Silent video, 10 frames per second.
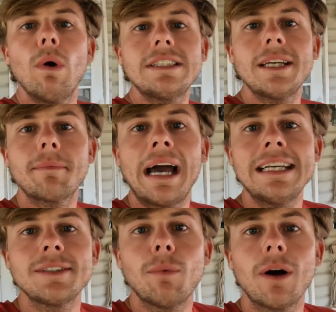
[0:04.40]
What's up
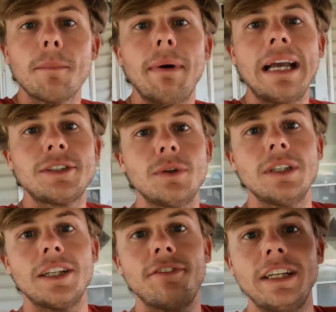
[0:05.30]
guys, and welcome back to
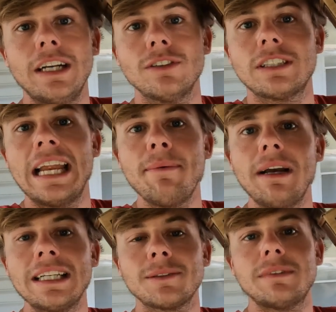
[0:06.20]
another video. Today we
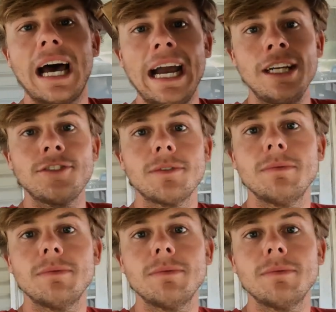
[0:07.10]
got some tires